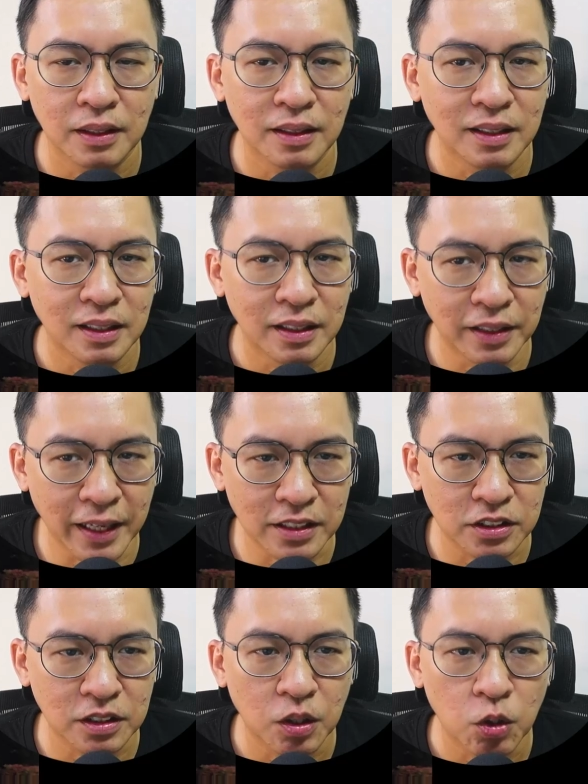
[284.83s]
Next
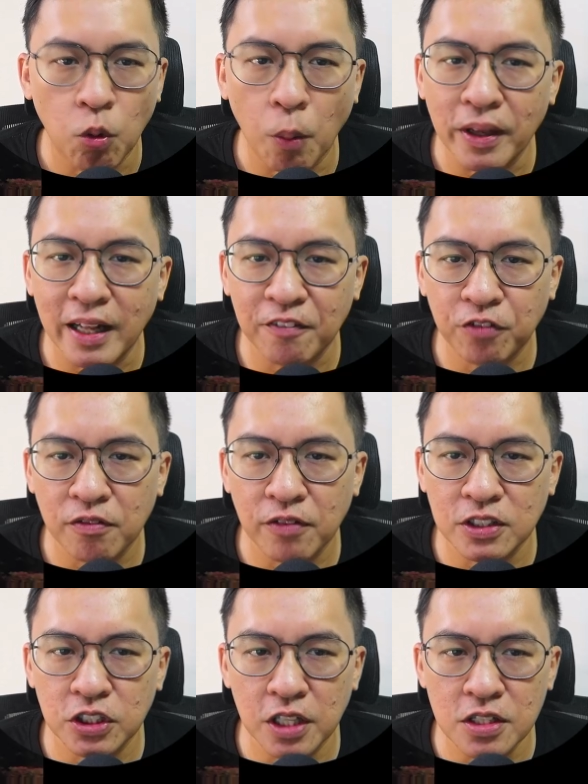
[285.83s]
will be Lakefront
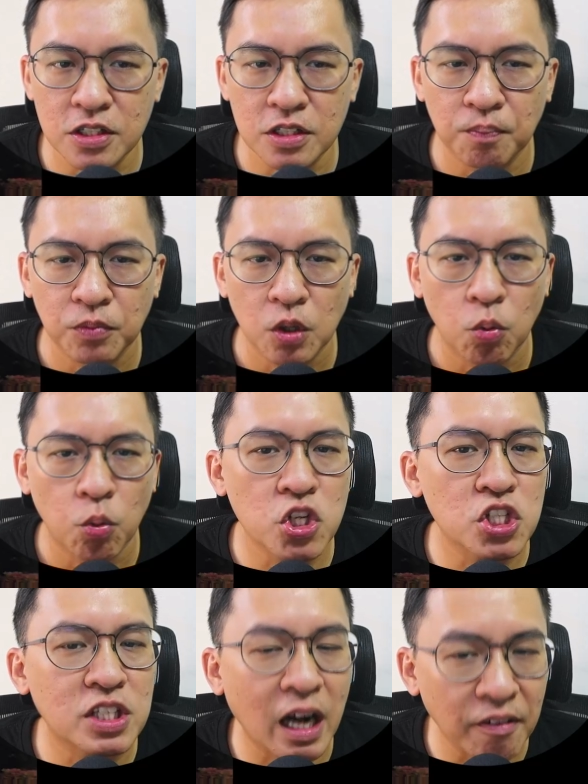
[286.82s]
Residence, which is
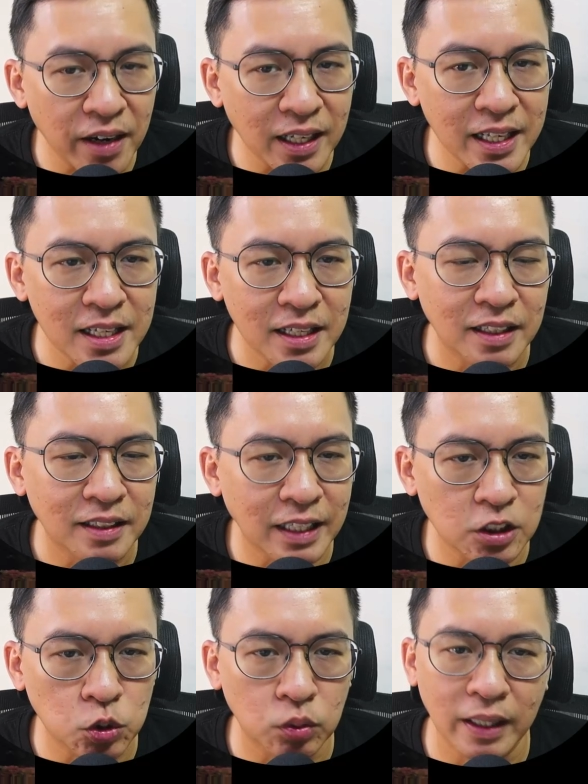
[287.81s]
directly next to
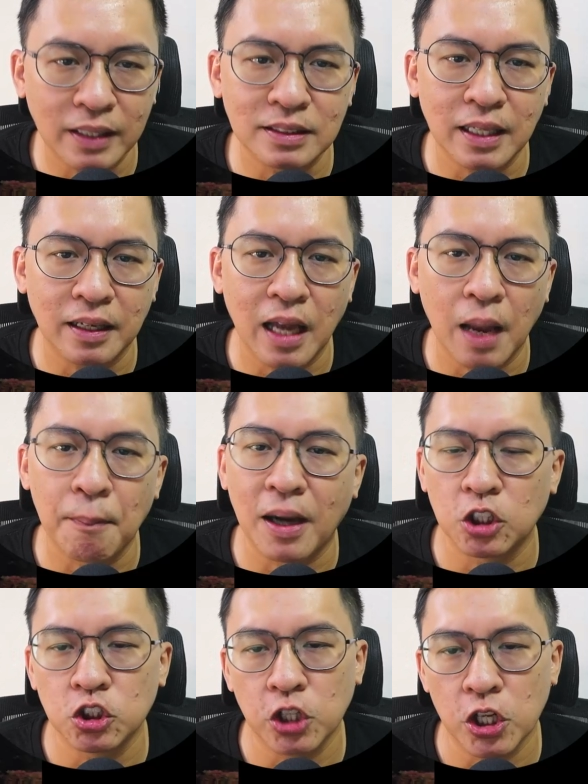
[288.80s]
Lakeside MRT
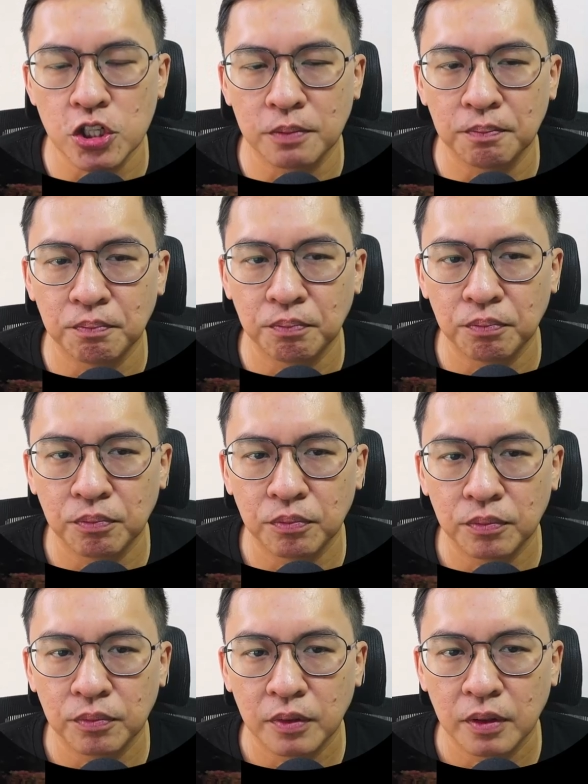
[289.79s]
station.
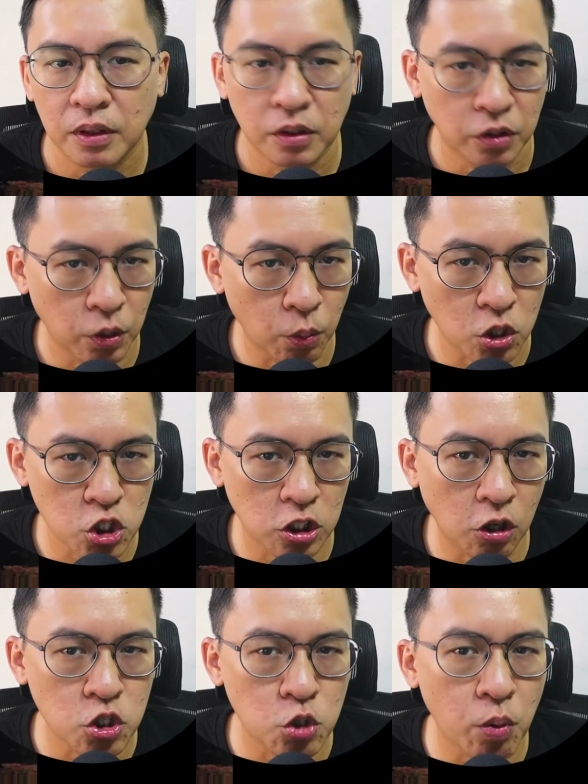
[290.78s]
It was
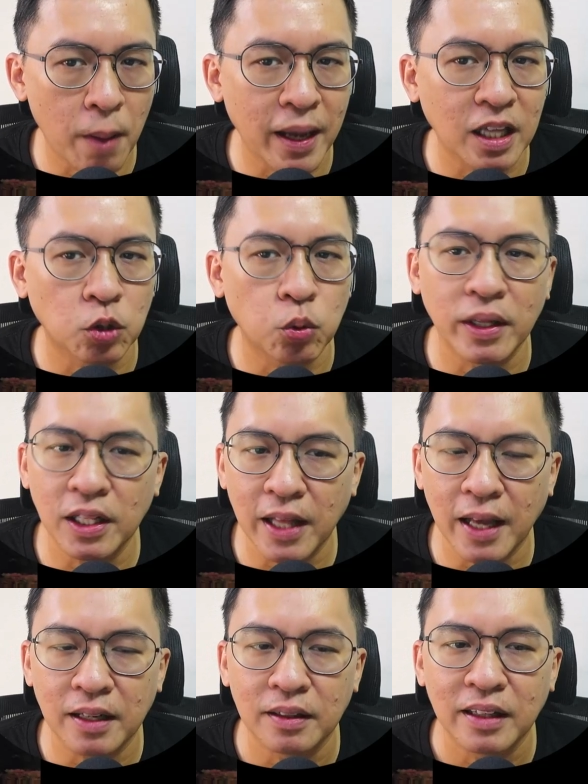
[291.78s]
launched way back in 2010
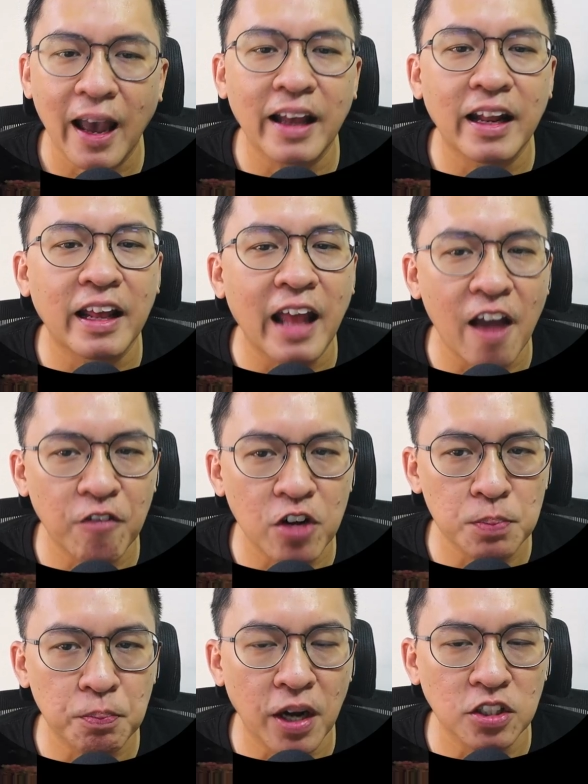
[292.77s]
at an average
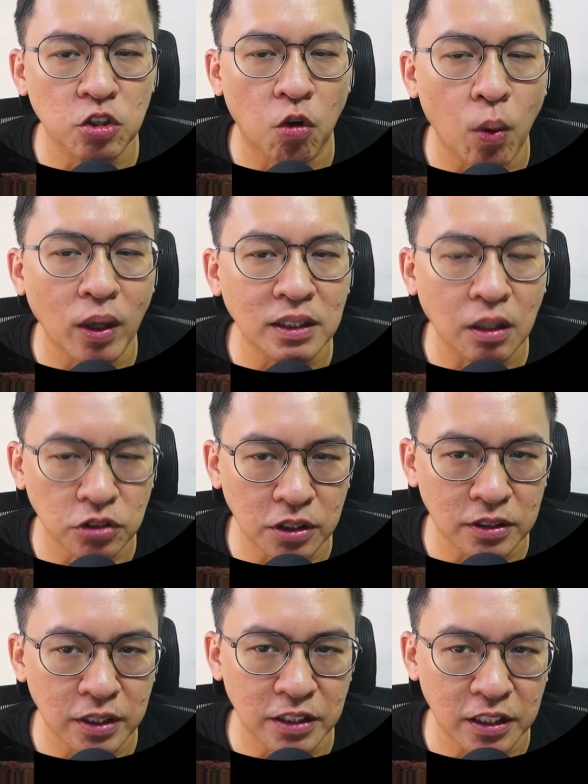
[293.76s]
price of
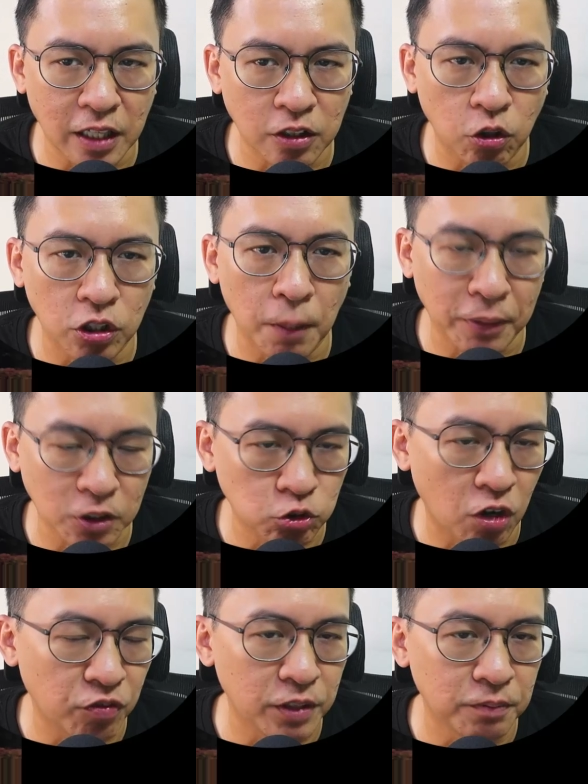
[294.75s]
$1,069 per square
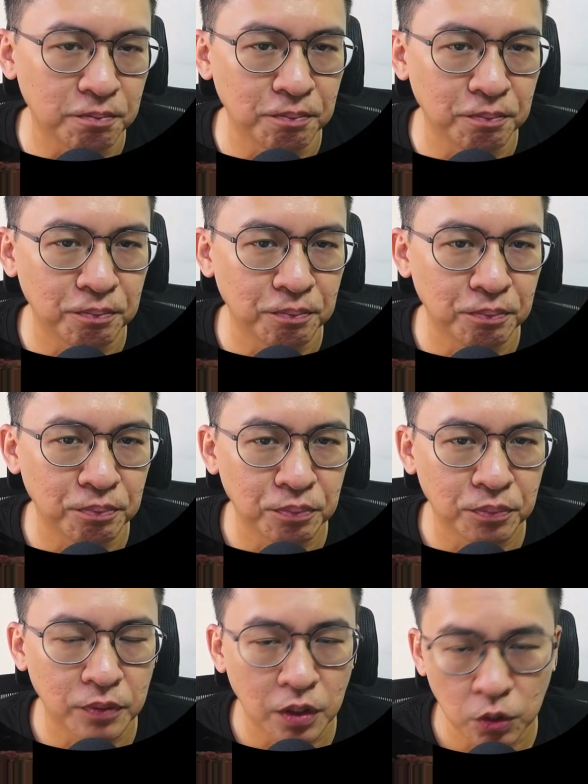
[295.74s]
feet.
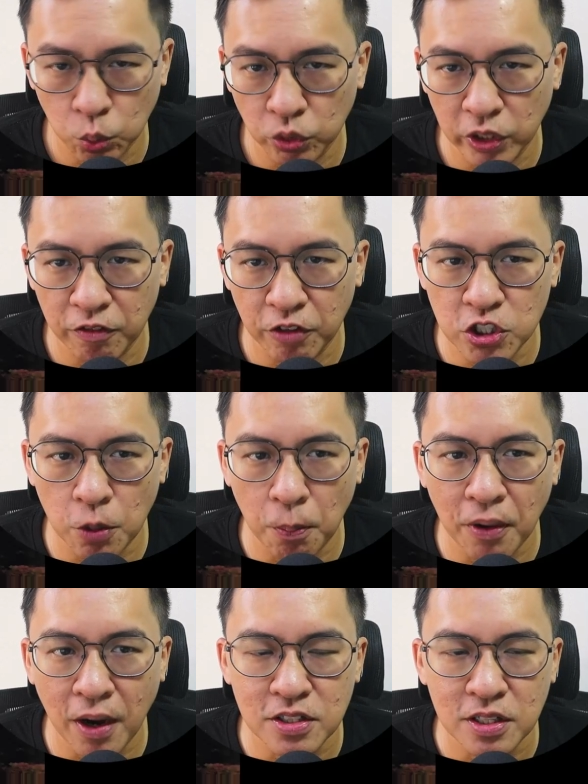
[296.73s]
Today resale
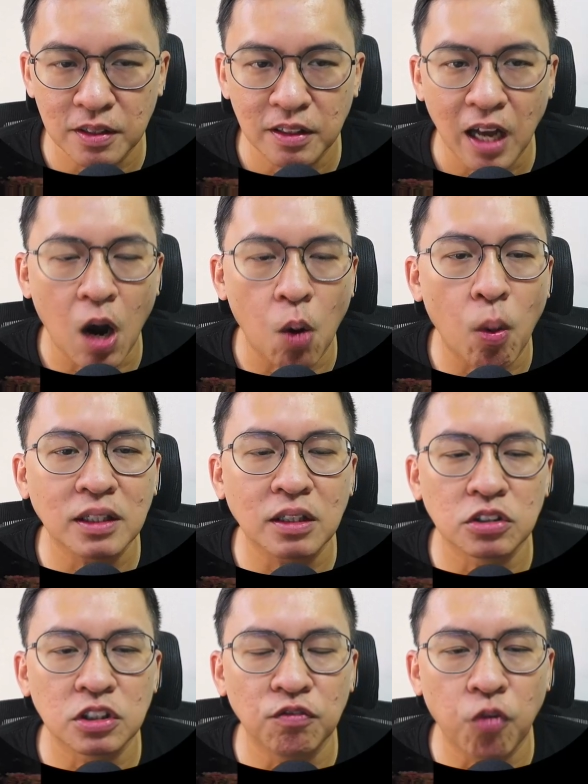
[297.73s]
price are
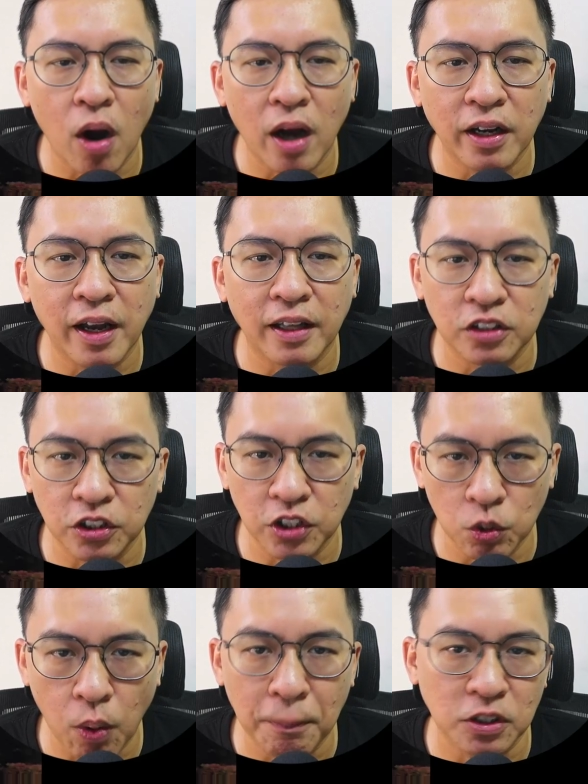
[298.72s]

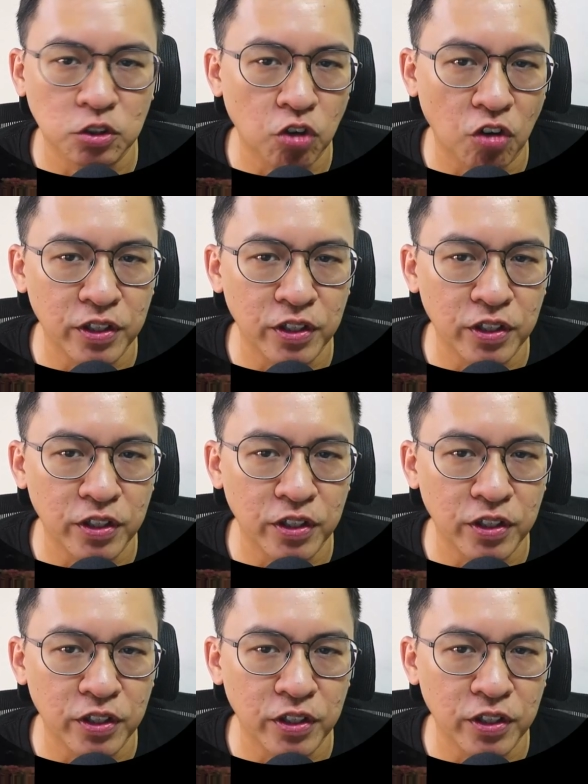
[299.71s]
$1,431 per square feet.